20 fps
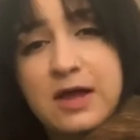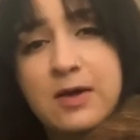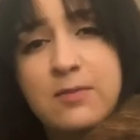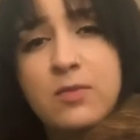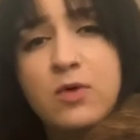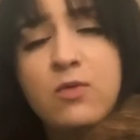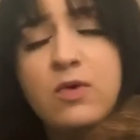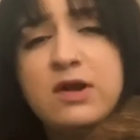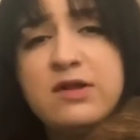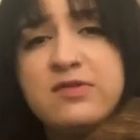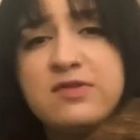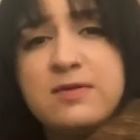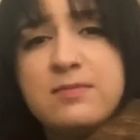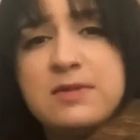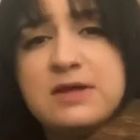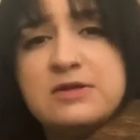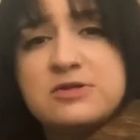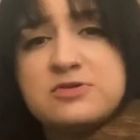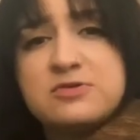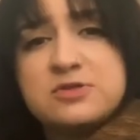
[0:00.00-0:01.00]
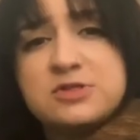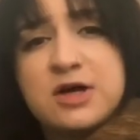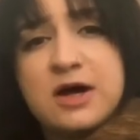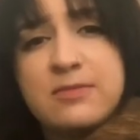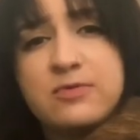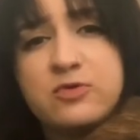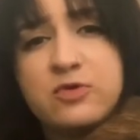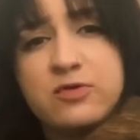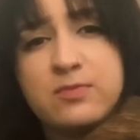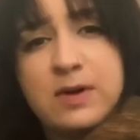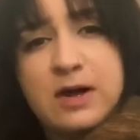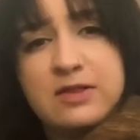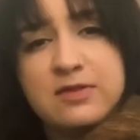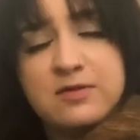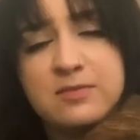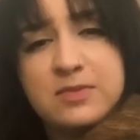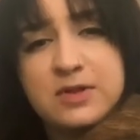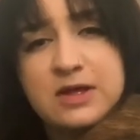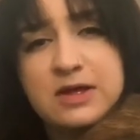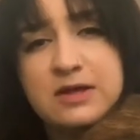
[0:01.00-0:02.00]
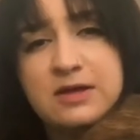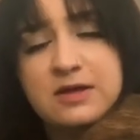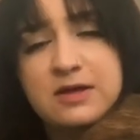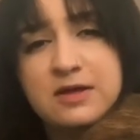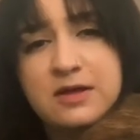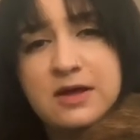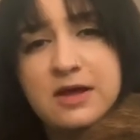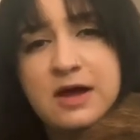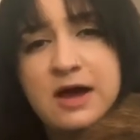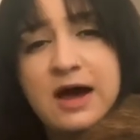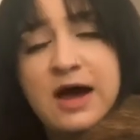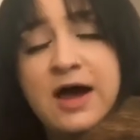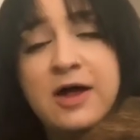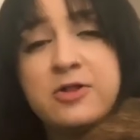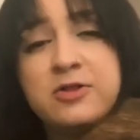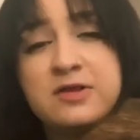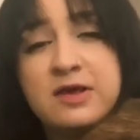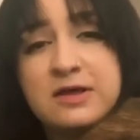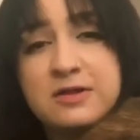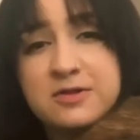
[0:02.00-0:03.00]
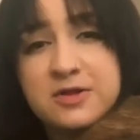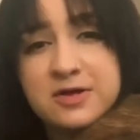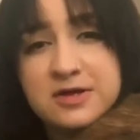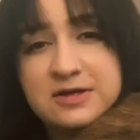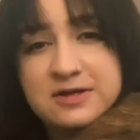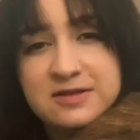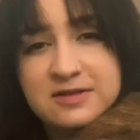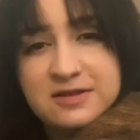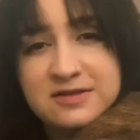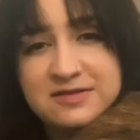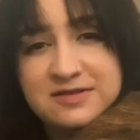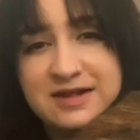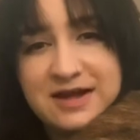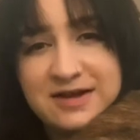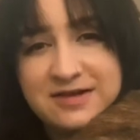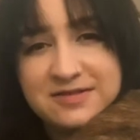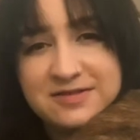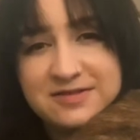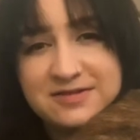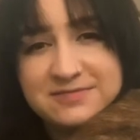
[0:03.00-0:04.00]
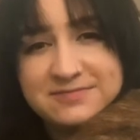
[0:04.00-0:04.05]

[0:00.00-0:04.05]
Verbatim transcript: But what does it mean to adopt responsibly? I'll take a look into this next.